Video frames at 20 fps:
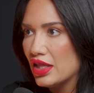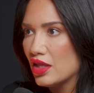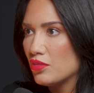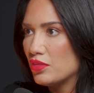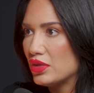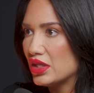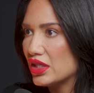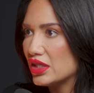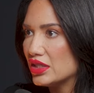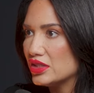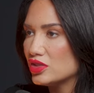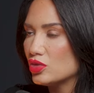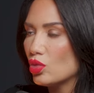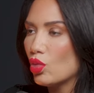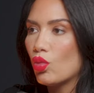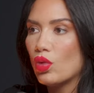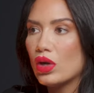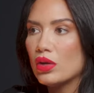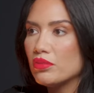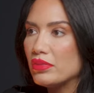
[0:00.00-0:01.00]
because
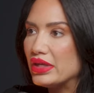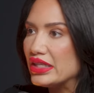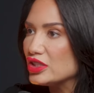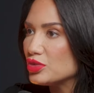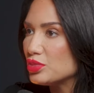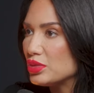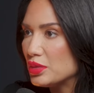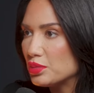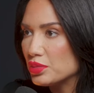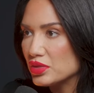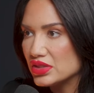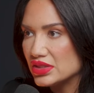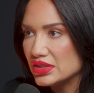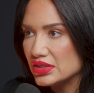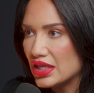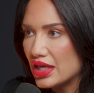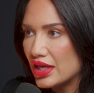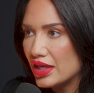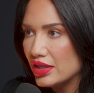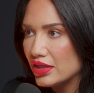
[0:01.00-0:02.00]
what makes people
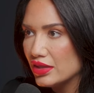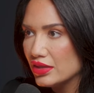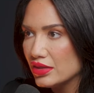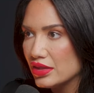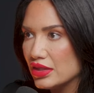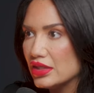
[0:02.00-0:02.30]
stay?